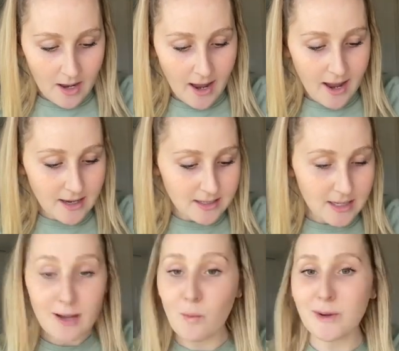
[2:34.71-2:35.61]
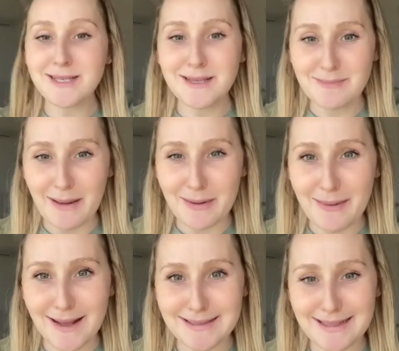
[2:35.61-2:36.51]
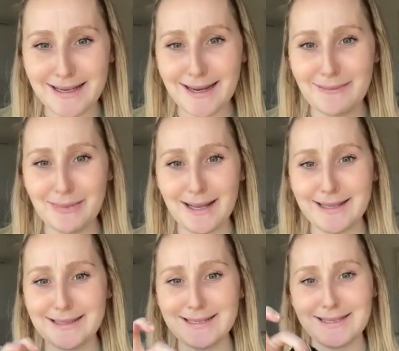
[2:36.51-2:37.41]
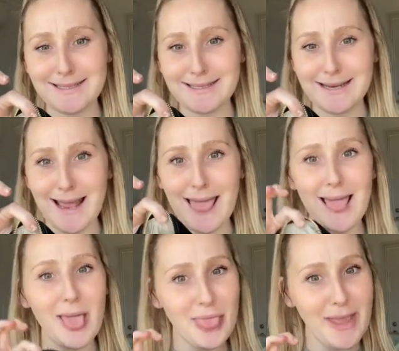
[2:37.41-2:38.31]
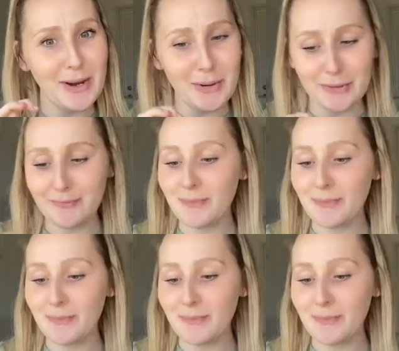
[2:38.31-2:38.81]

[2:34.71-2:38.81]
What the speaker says: And there was some nappy bags in here, but they're gone.